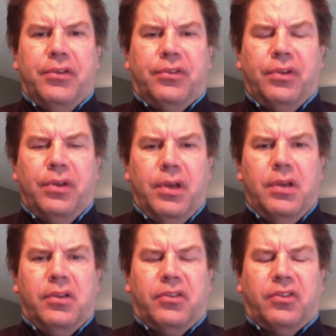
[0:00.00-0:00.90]
is
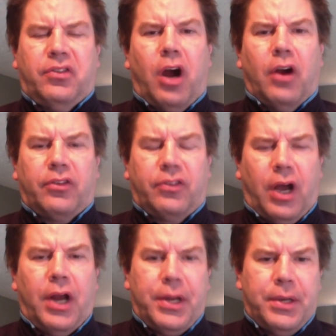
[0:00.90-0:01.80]
is star
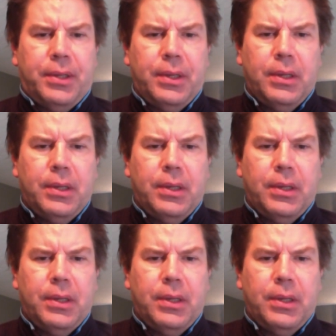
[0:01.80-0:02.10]
studded